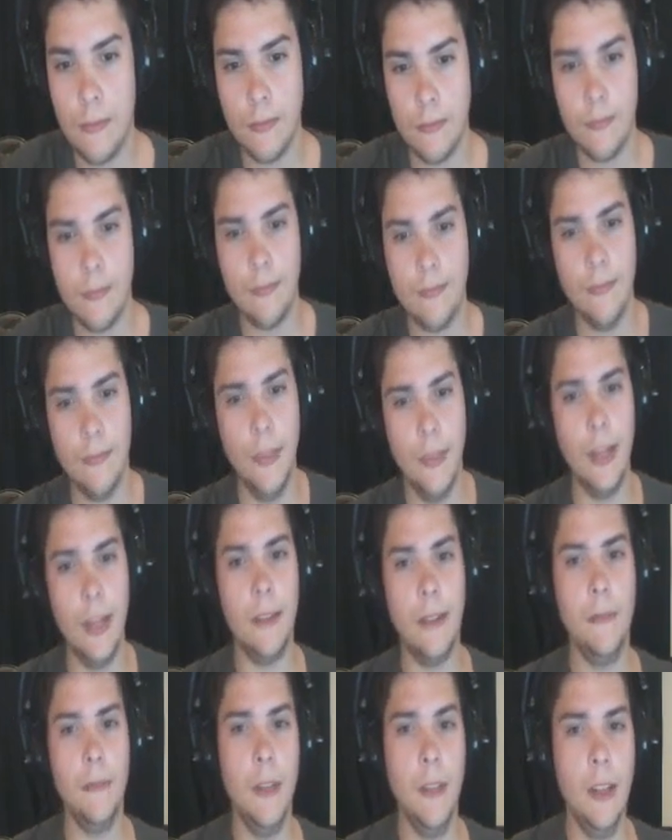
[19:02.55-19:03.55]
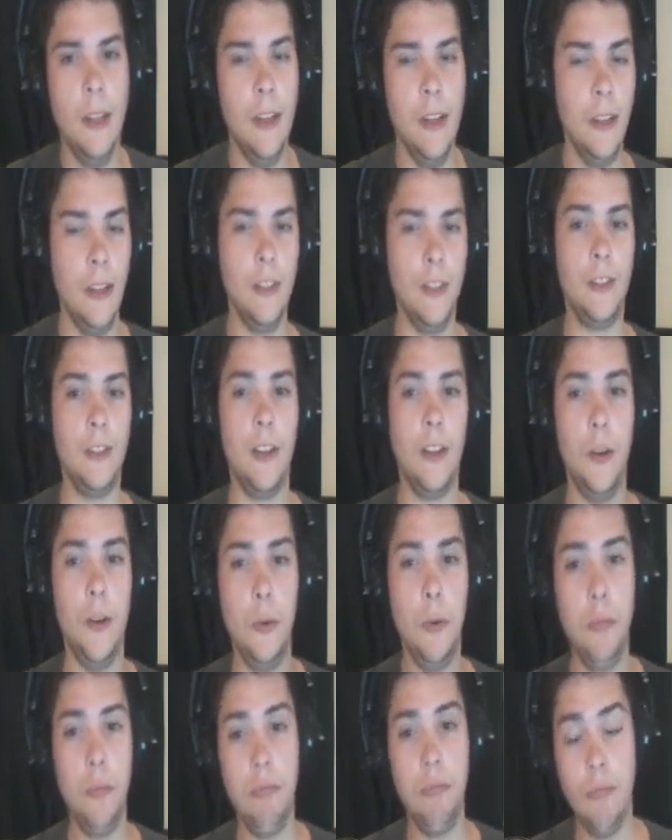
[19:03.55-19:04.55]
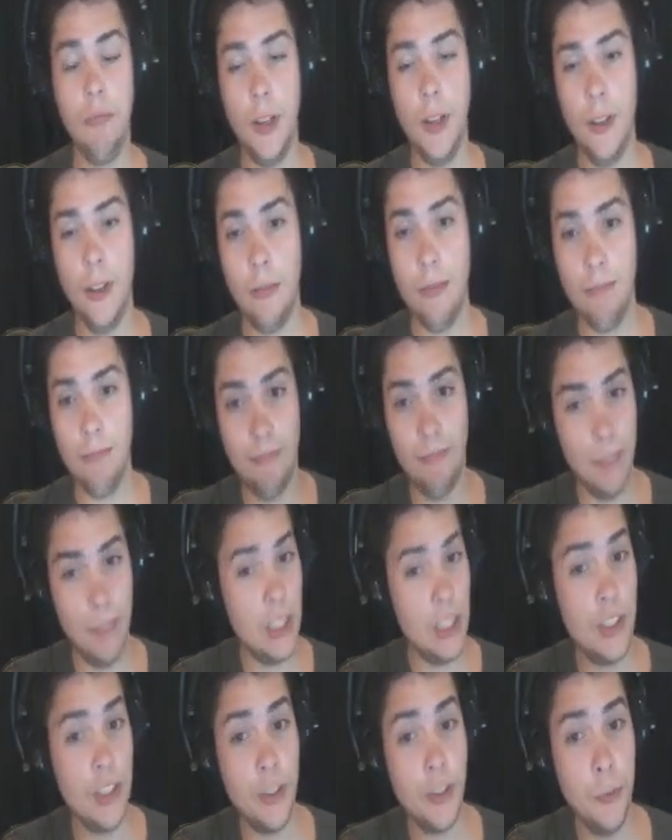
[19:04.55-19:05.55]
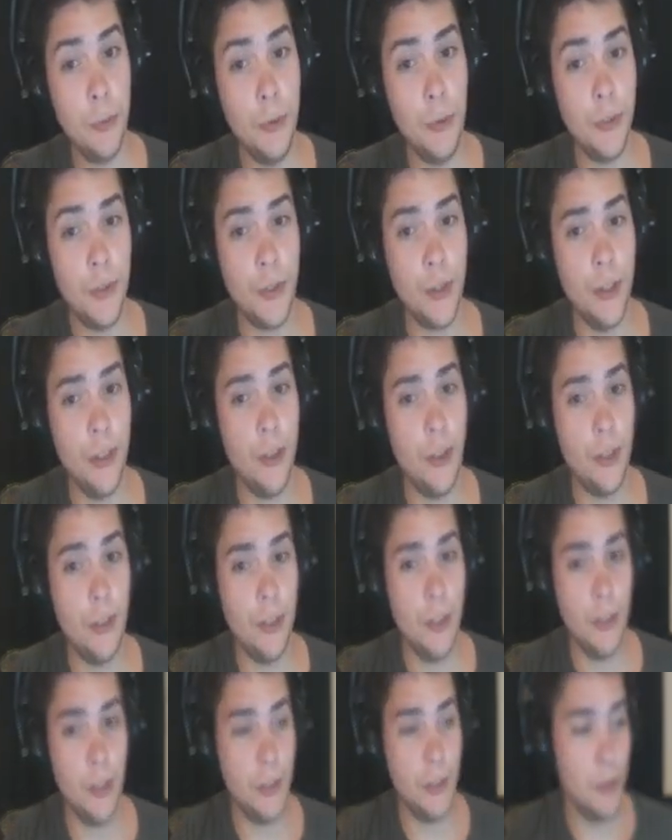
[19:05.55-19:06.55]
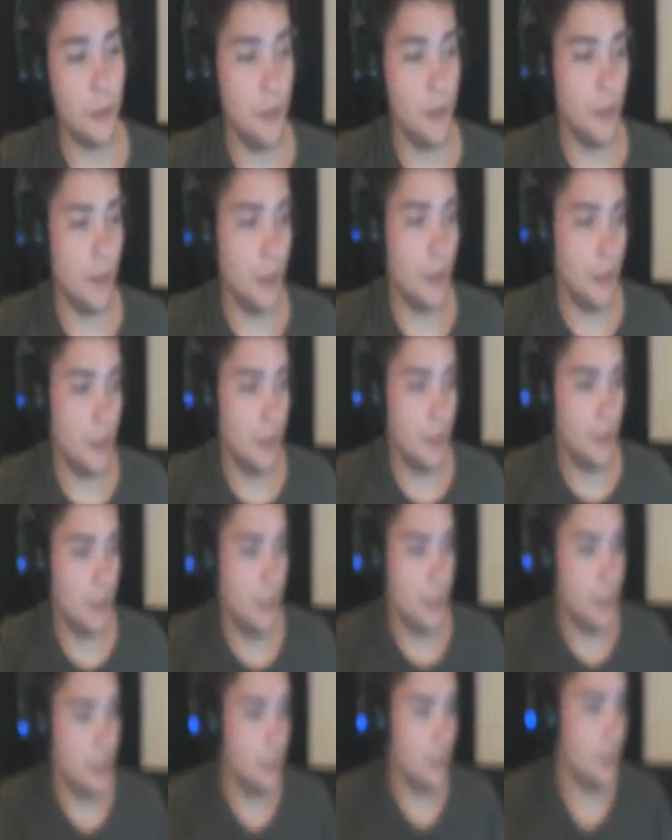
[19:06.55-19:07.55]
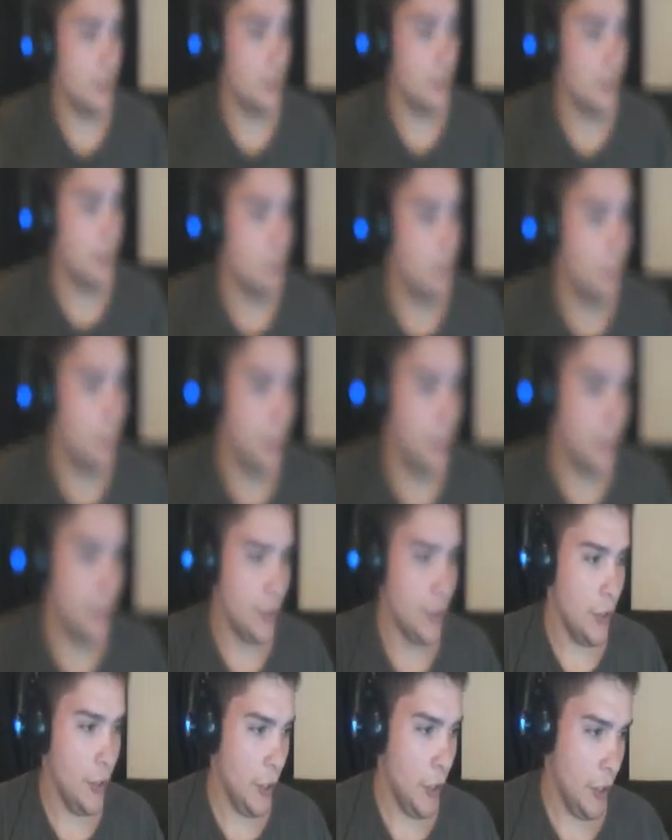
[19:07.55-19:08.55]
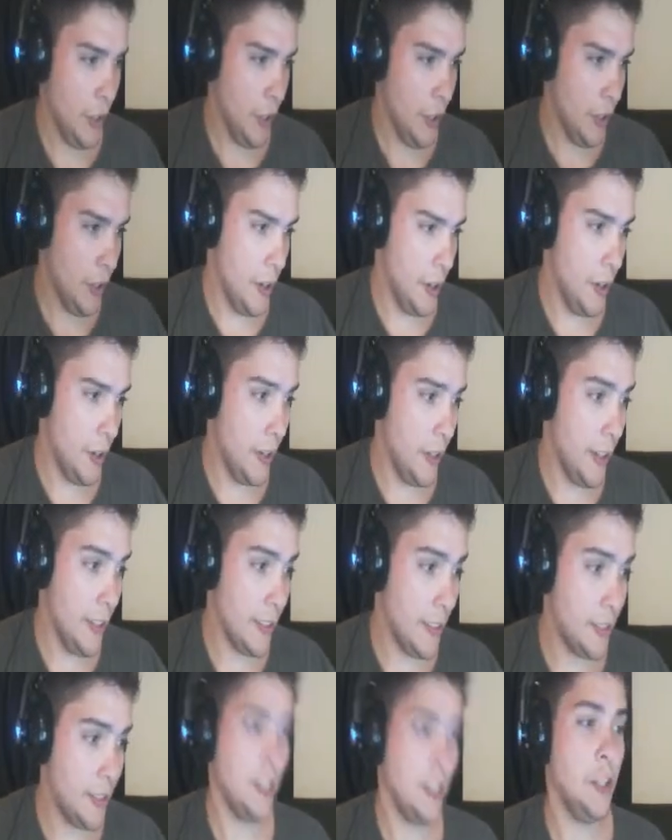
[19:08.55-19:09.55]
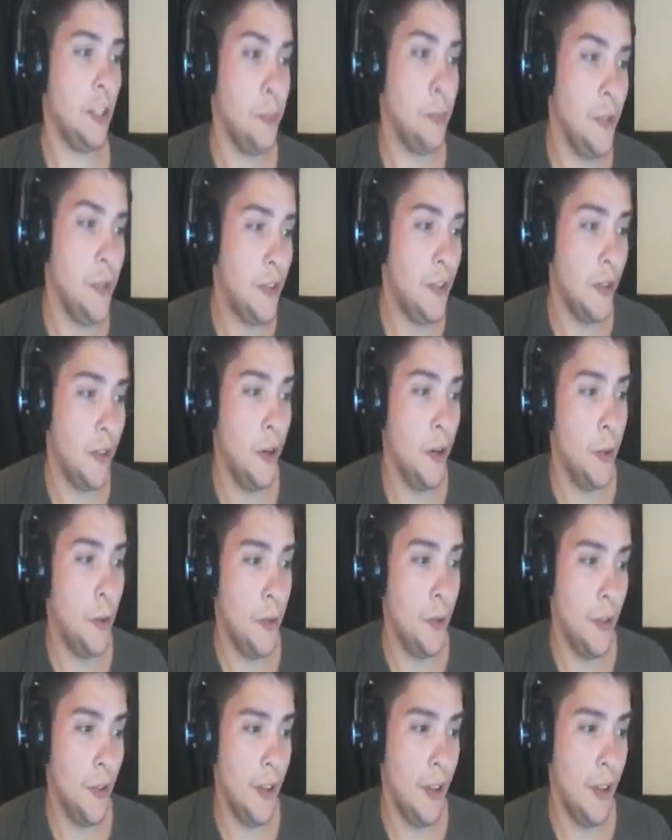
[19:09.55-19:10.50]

Yeah. So let's just move straight on onto today's discussion point. In 6.0, the